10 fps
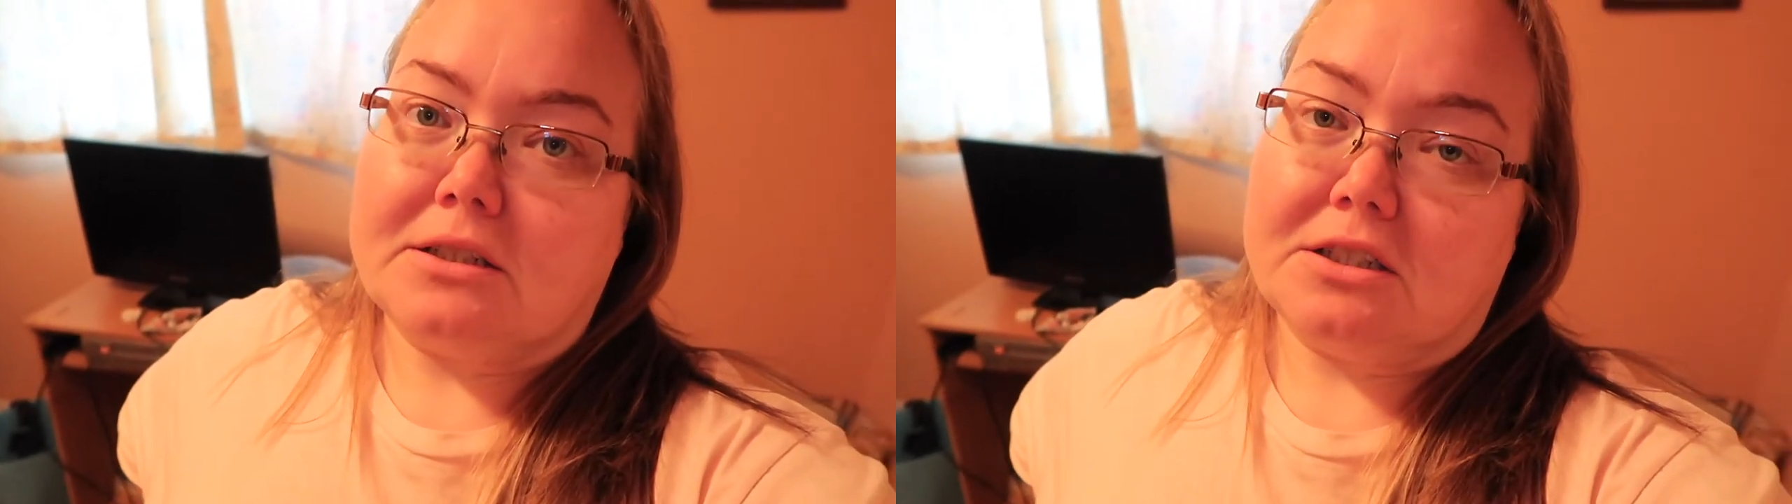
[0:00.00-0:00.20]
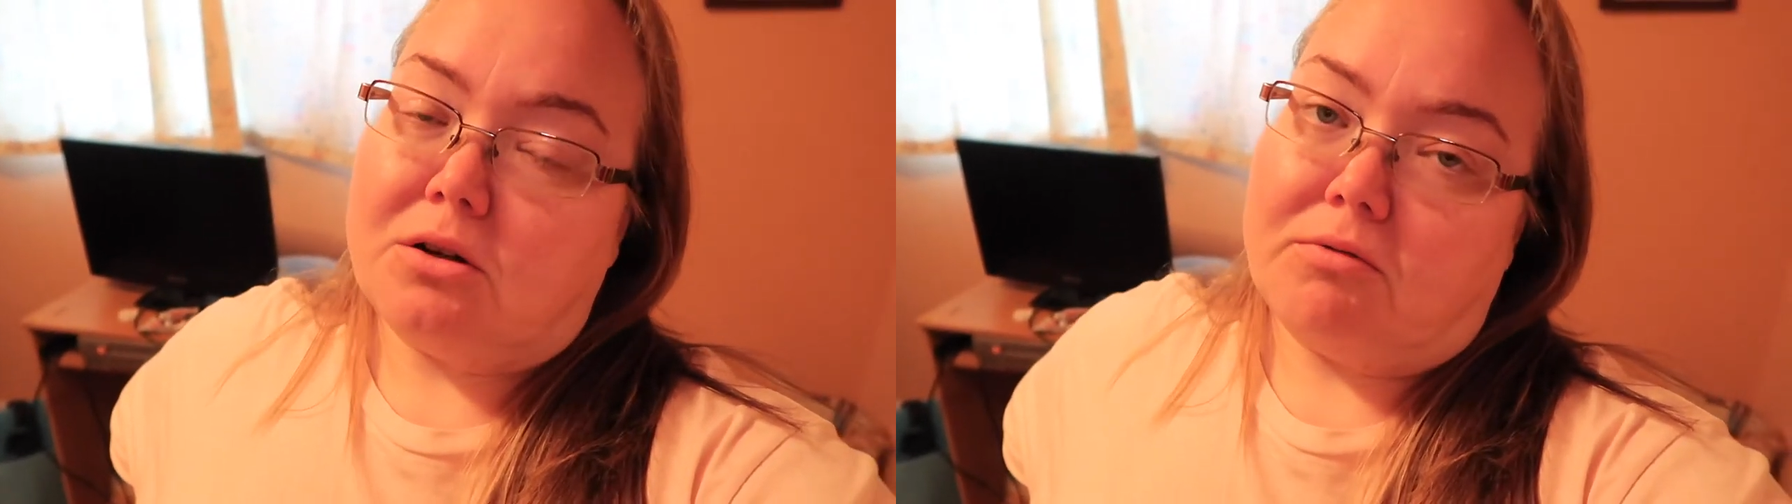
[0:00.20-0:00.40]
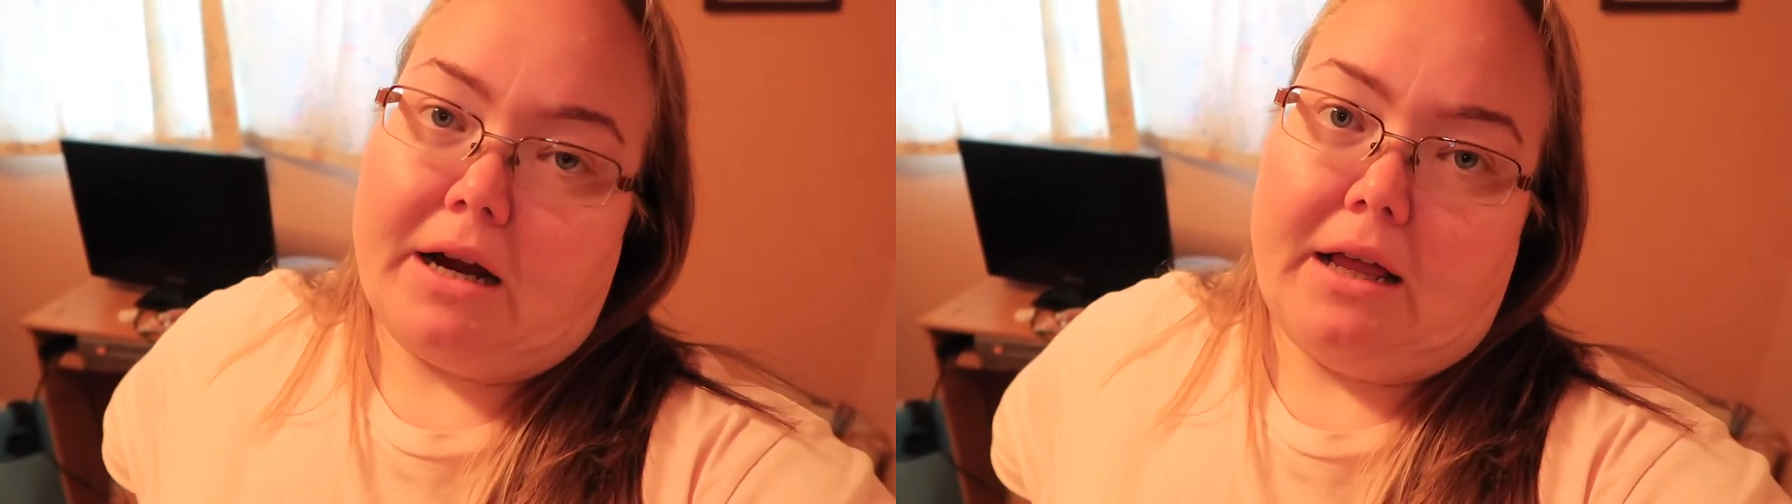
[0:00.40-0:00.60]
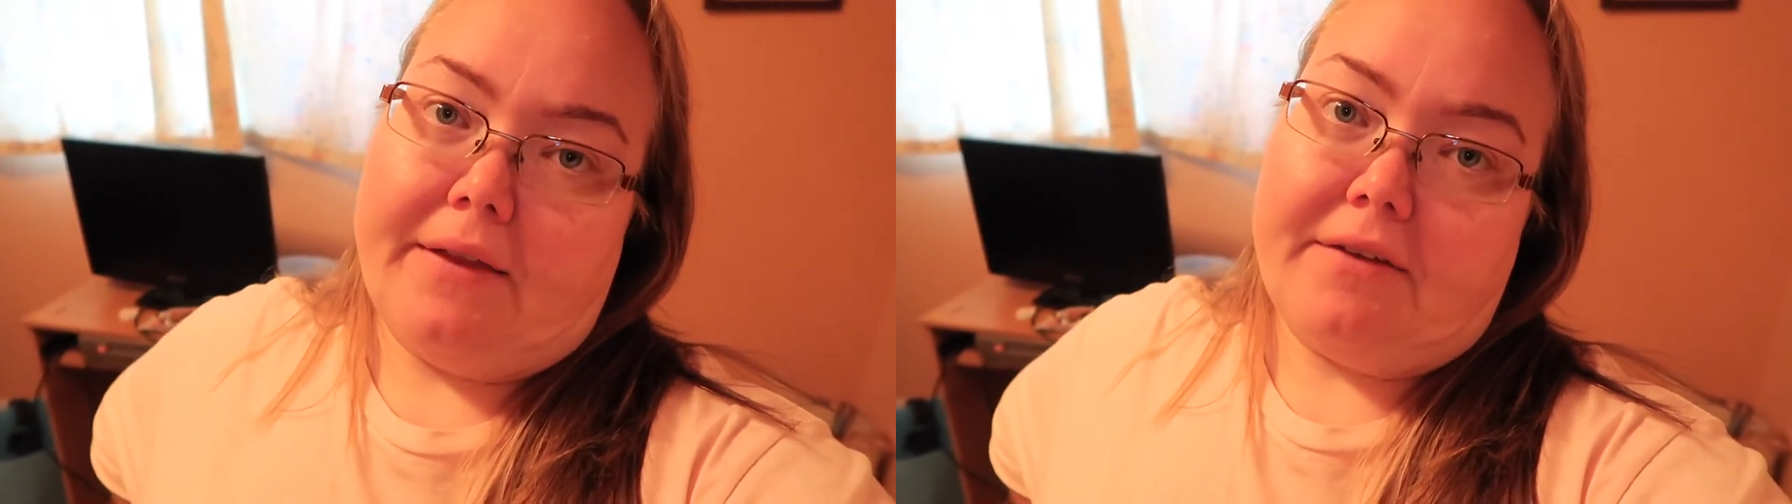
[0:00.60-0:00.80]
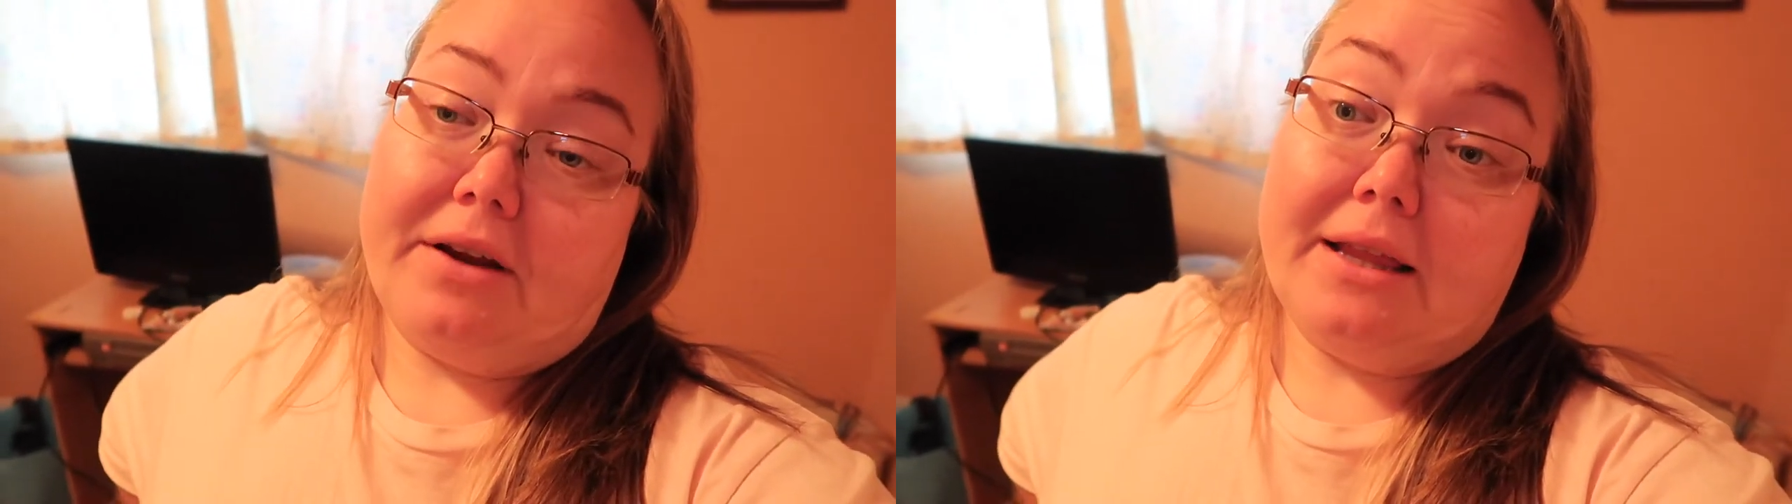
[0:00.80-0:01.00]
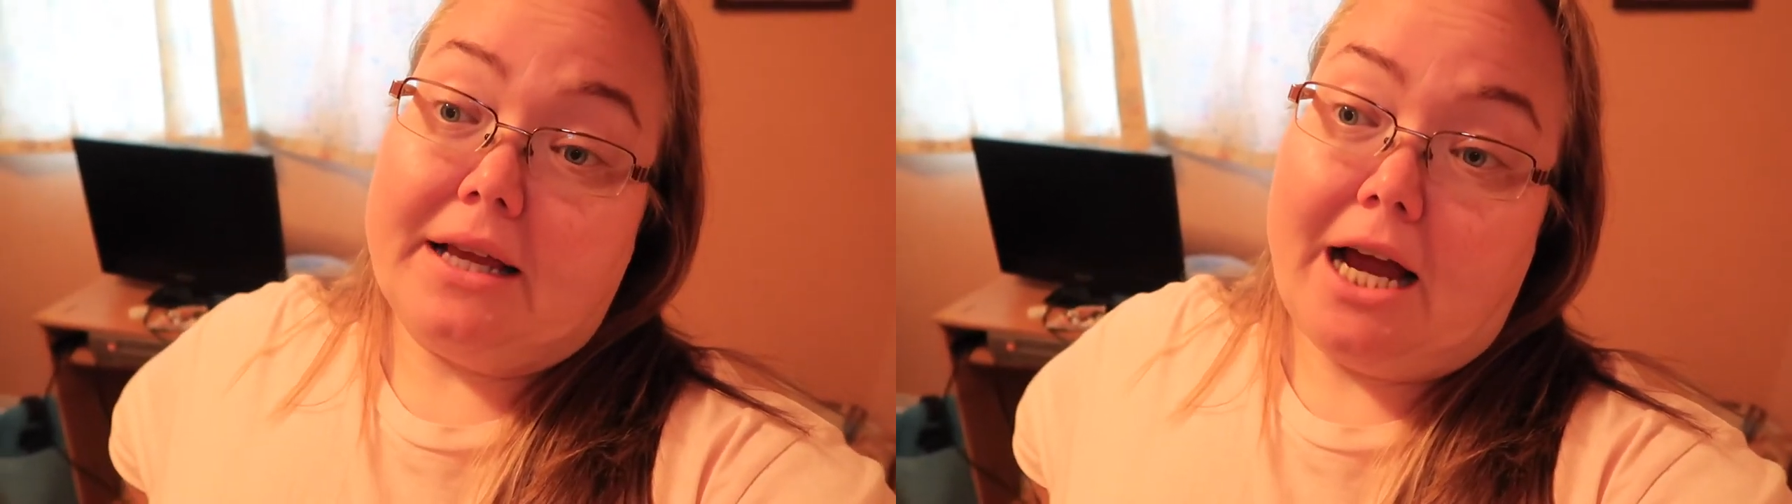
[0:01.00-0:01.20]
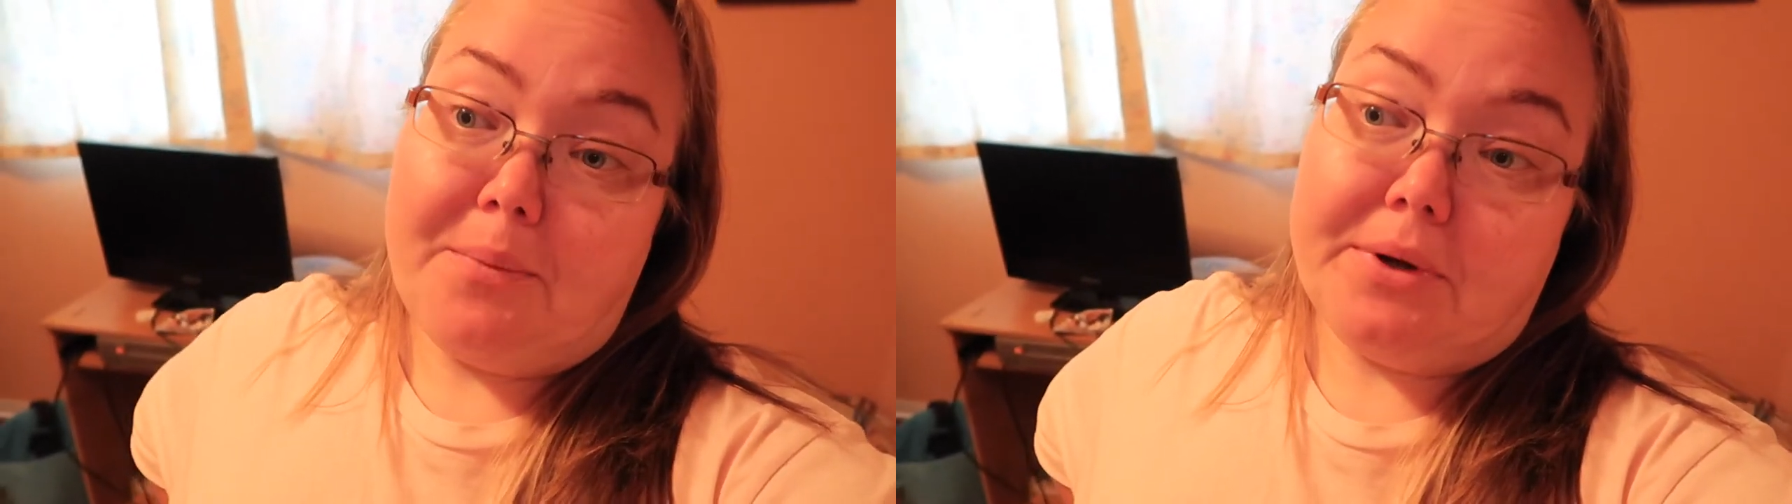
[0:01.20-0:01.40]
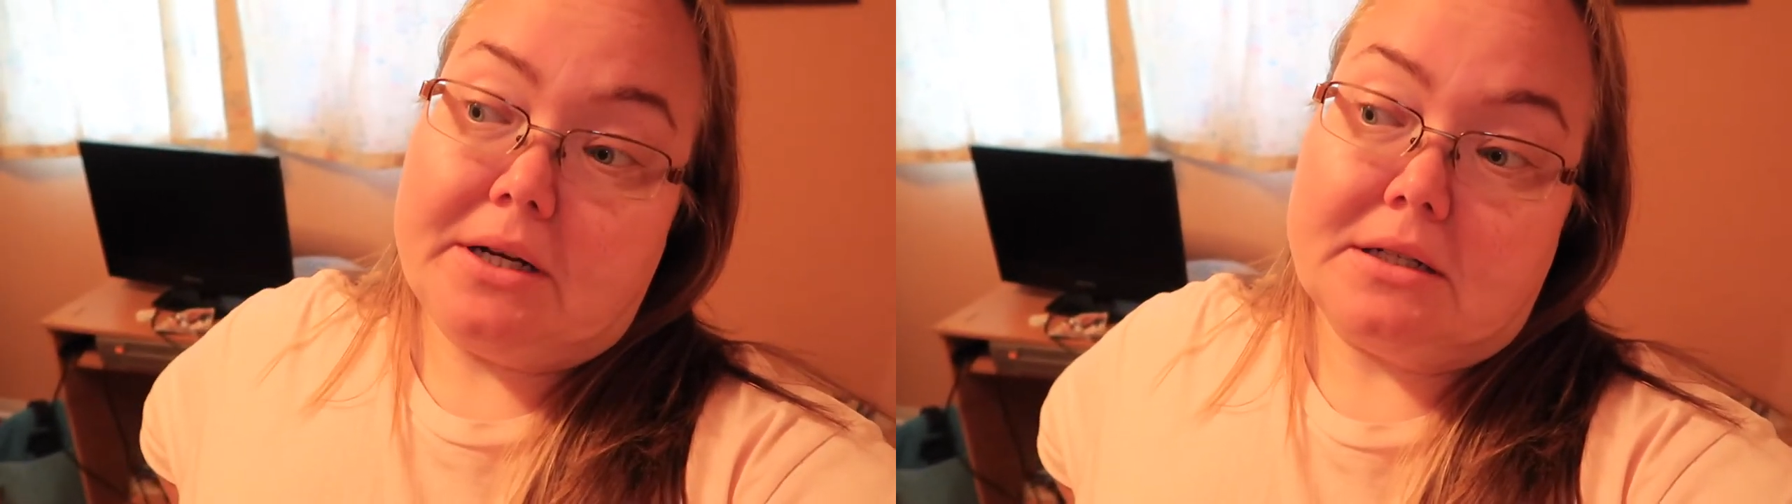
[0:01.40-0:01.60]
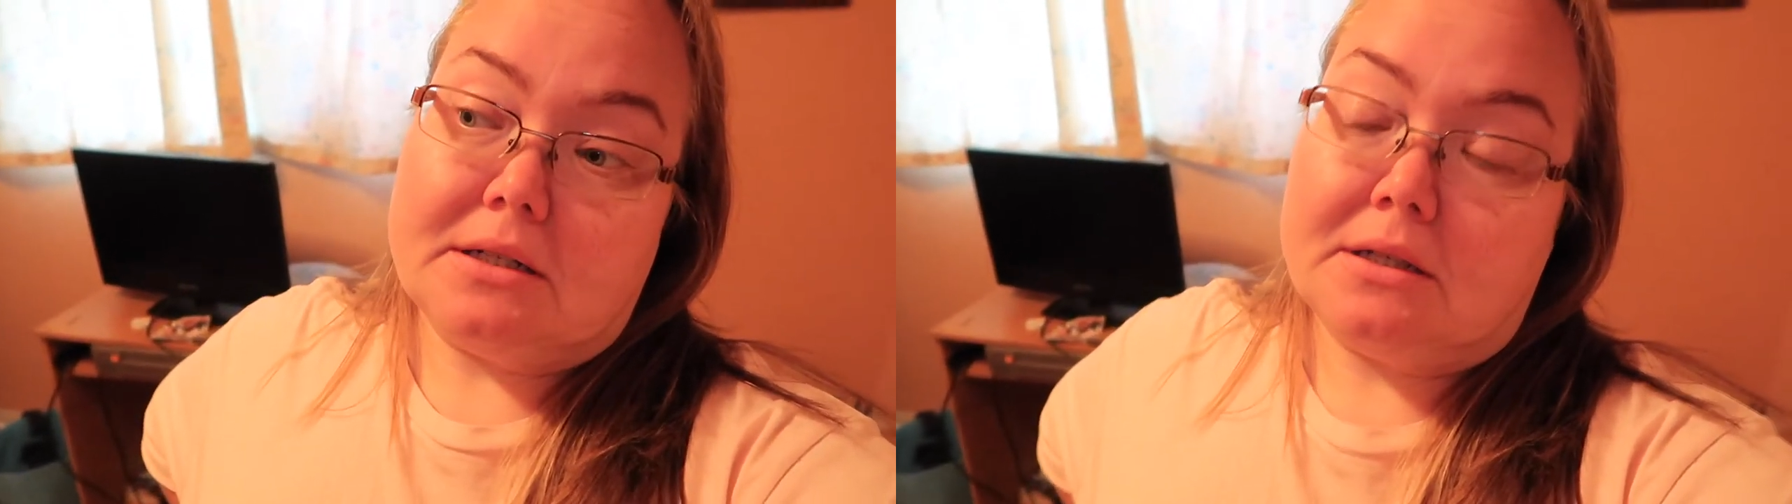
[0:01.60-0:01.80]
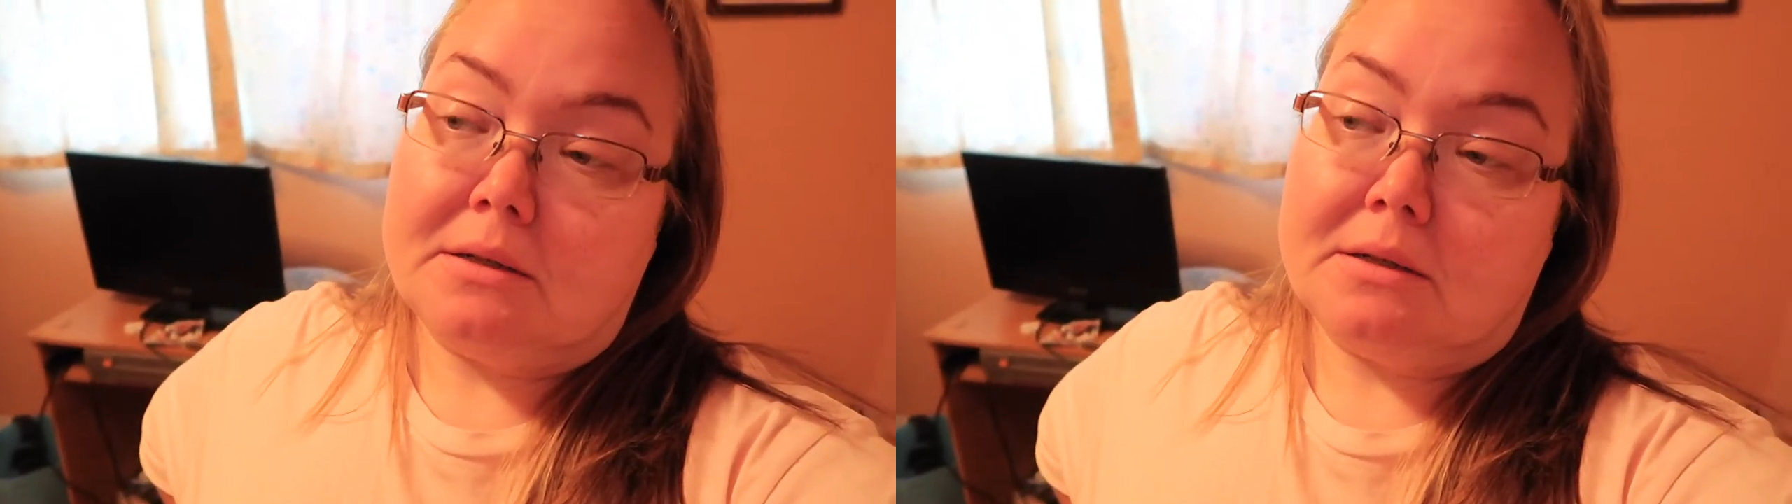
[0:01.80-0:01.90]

just told Rylan that if anything happened,